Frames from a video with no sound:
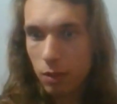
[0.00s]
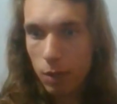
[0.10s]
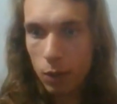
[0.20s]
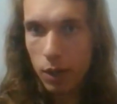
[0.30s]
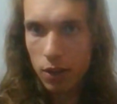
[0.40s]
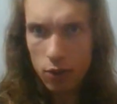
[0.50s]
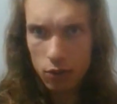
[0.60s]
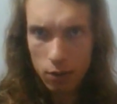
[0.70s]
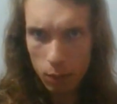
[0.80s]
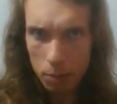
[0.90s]
By the way, this is
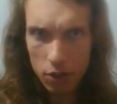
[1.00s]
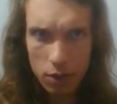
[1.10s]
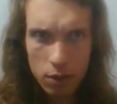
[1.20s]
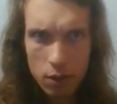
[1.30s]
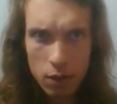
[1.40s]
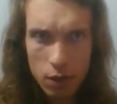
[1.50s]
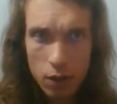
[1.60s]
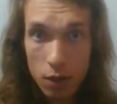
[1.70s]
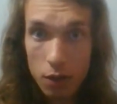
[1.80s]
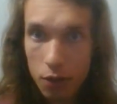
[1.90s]
the website
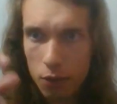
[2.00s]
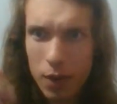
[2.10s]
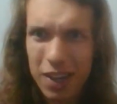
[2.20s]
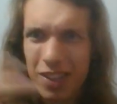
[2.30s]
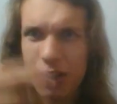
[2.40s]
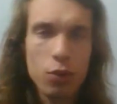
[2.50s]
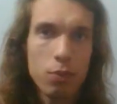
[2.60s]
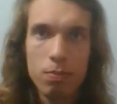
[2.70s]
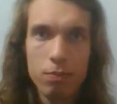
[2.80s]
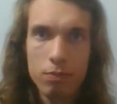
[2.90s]
this far. It's not,
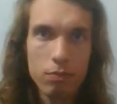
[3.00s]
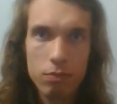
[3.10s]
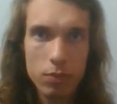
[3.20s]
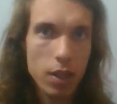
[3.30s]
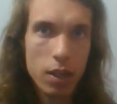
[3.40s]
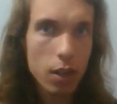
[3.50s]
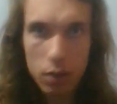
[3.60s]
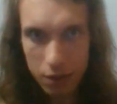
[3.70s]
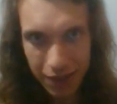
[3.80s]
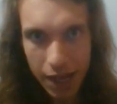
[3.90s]
I
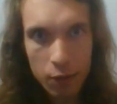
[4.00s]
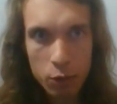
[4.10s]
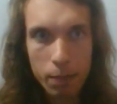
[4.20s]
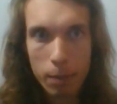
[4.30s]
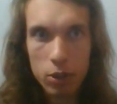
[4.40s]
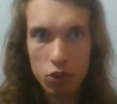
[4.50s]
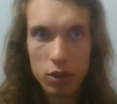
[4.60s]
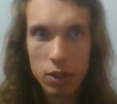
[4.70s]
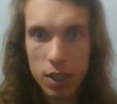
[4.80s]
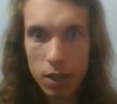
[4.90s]
haven't published
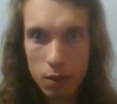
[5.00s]
it yet.